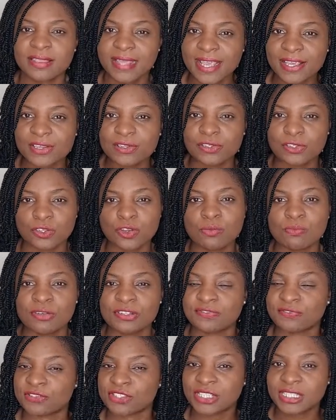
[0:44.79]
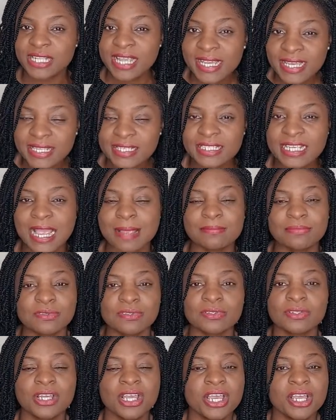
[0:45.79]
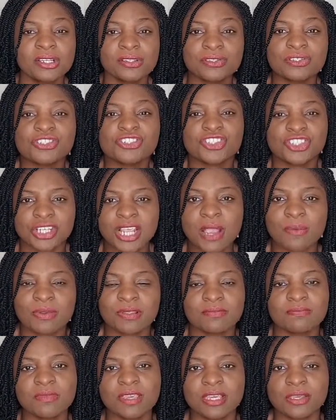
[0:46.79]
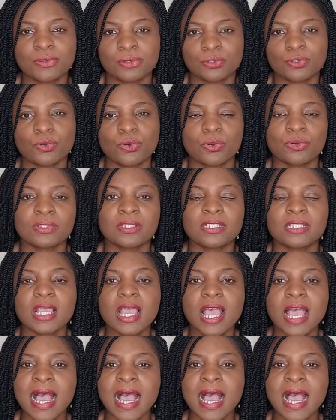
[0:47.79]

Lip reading: Thank you so much for taking time to share with me your thoughts,